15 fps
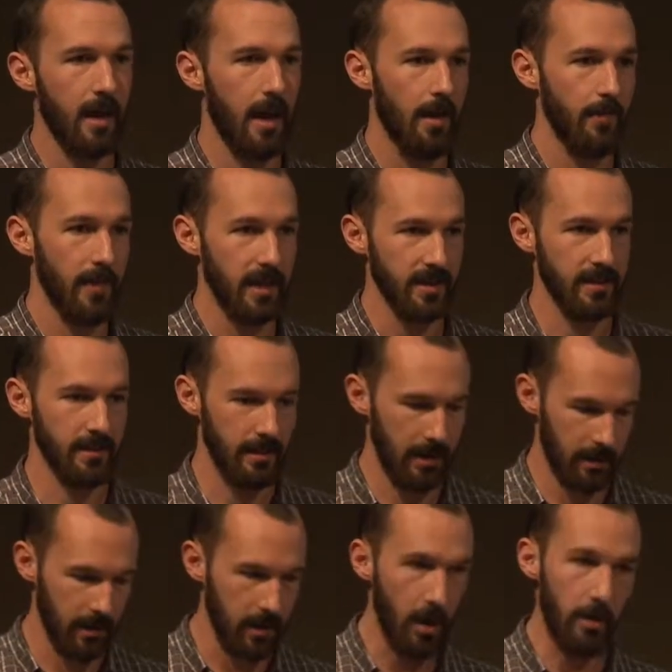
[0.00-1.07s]
um, that's
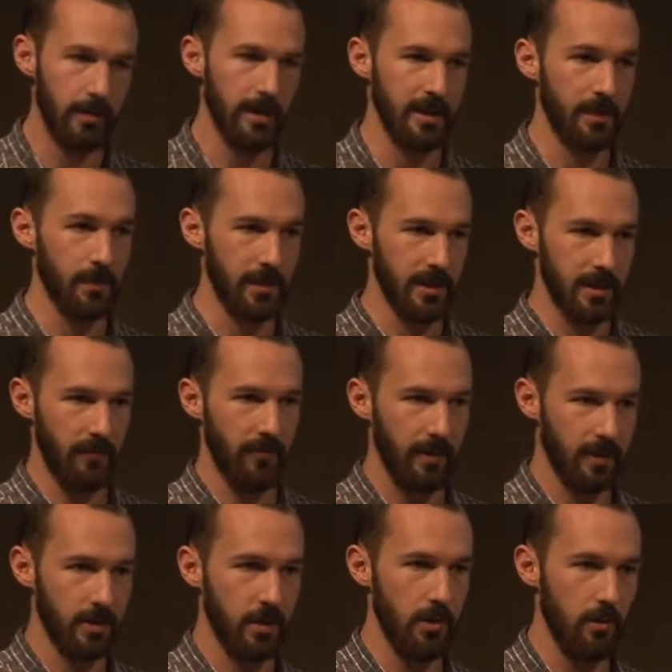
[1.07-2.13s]
like the code that's
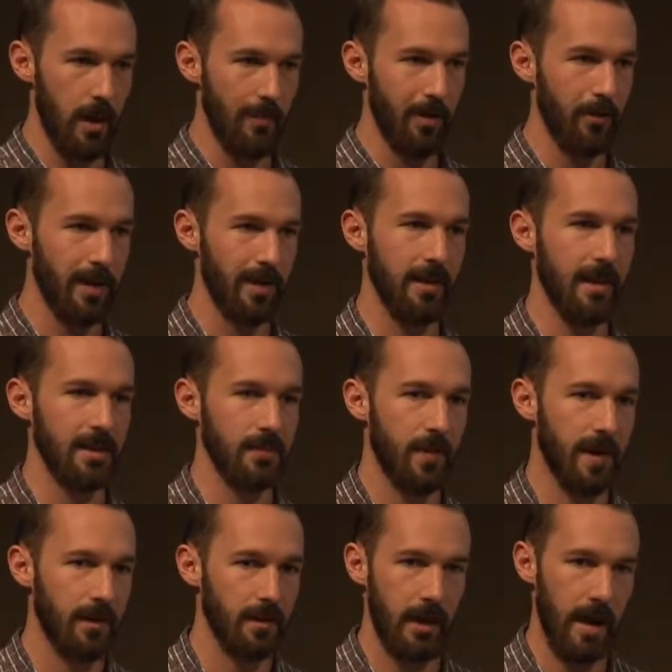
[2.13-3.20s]
specific to implementing that
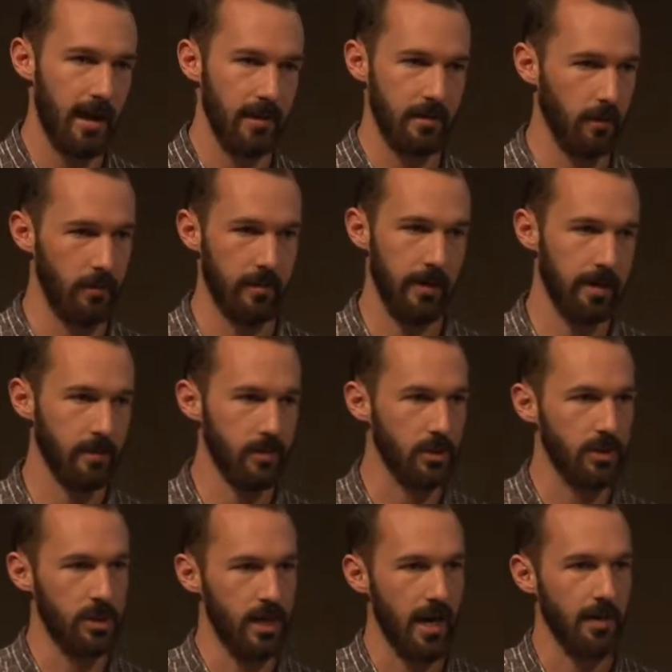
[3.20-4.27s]
spec, I don't think
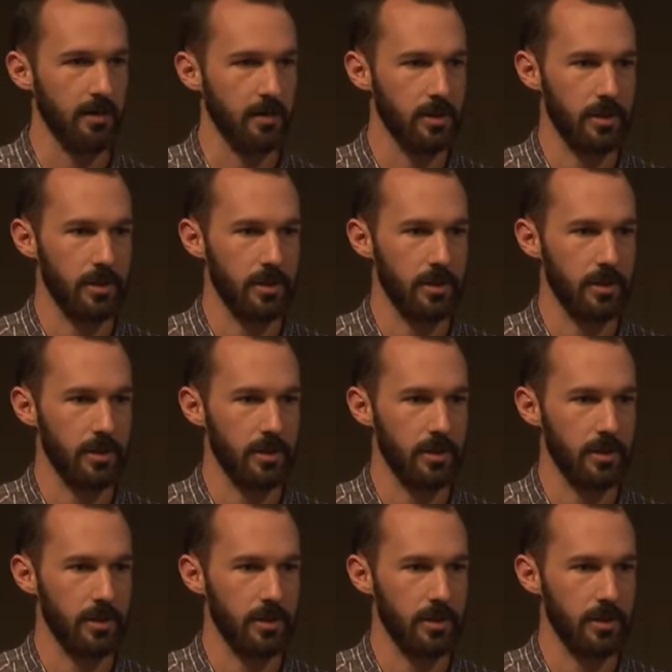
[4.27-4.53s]
should change.